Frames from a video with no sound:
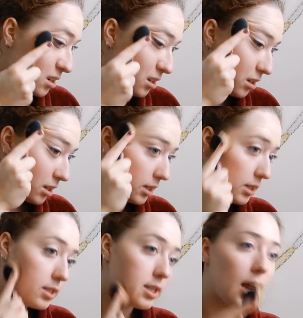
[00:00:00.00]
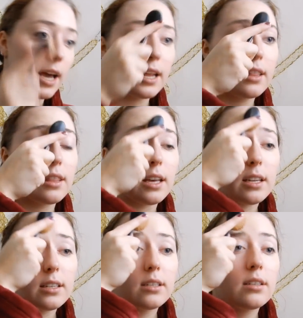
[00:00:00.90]
Just like
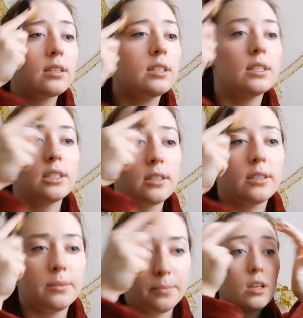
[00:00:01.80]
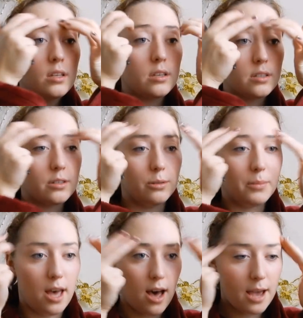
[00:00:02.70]
that. Just sort
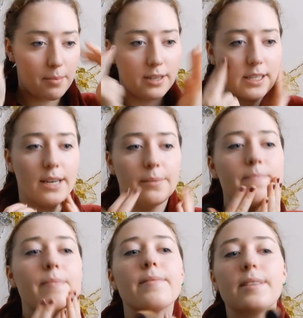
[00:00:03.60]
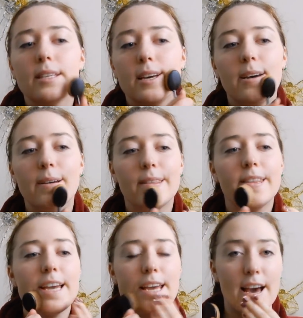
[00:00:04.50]
my eyebrows out. So
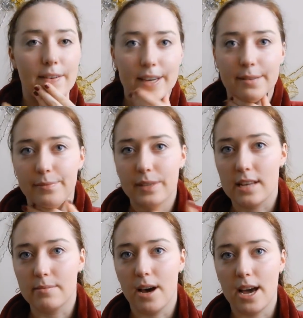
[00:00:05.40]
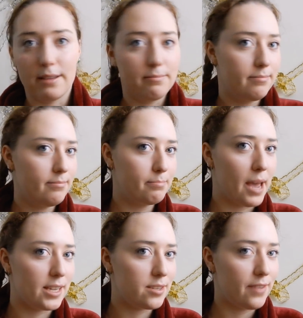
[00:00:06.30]
there you have it. That's my
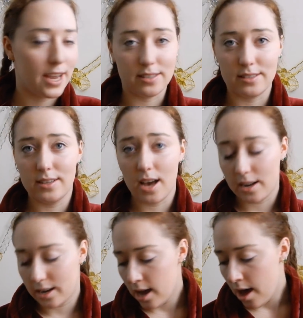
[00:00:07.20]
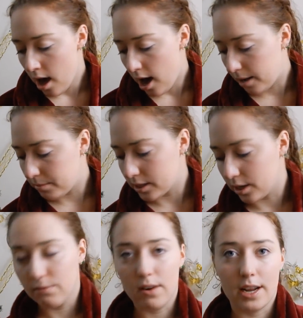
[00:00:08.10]
base face done. I'm just
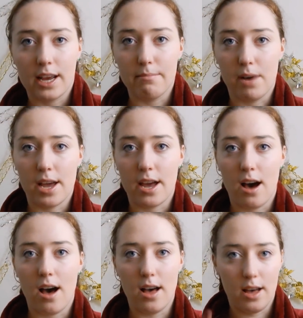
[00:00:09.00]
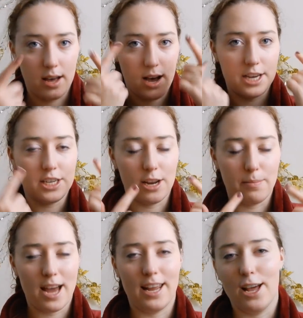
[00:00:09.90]
going to run and get my
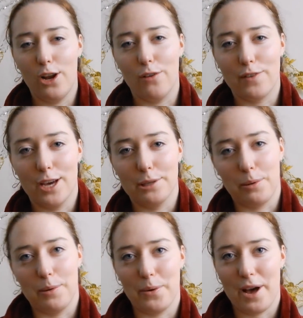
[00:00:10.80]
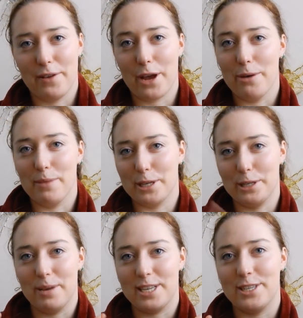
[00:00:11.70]
eyeshadow palette. A lot of girls probably will have a go at me
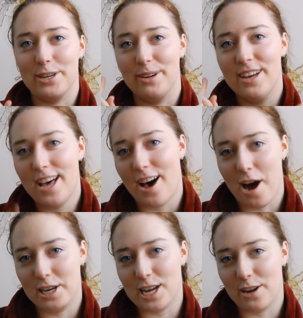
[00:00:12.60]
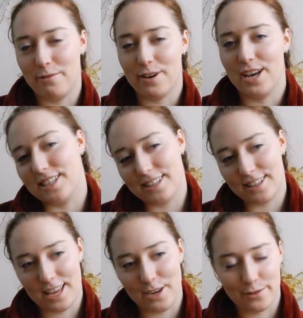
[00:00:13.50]
because you're meant to do eyeshadow first,
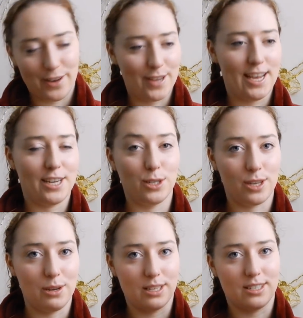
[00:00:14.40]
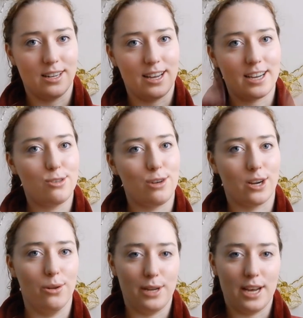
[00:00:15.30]
then your foundation, so it doesn't like
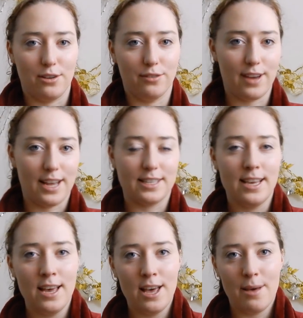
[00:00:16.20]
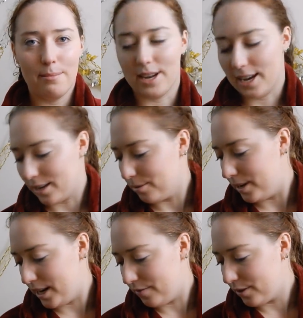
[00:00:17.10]
trickle all down your face, but I
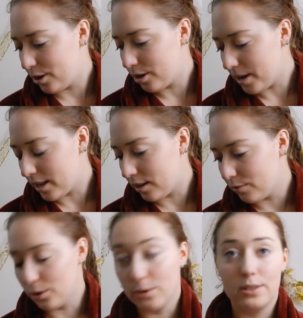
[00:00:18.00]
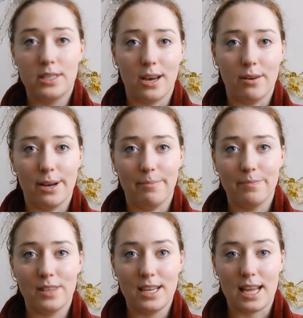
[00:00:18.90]
completely forgot about that rule,
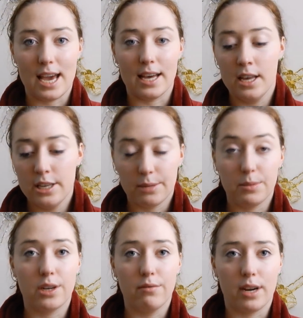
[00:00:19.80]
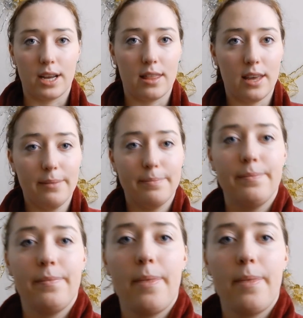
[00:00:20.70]
so yeah, so I'm just going to run and get that.